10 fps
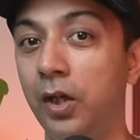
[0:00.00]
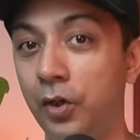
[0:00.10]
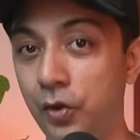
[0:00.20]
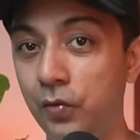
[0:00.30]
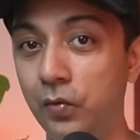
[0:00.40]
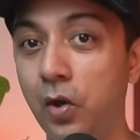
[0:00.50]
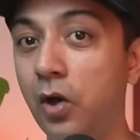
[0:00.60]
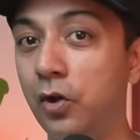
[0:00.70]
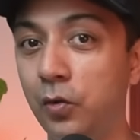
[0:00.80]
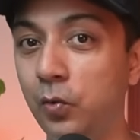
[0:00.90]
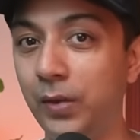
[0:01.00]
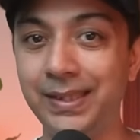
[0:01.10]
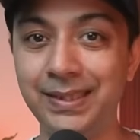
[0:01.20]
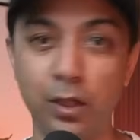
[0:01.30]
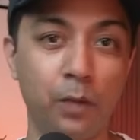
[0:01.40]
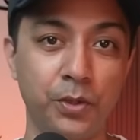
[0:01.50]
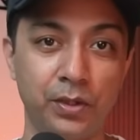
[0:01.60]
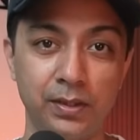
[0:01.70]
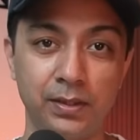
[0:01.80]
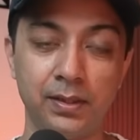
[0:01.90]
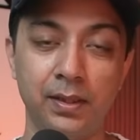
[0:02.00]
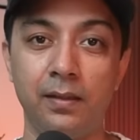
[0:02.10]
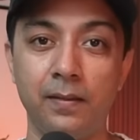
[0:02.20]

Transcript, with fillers: you got two easy options.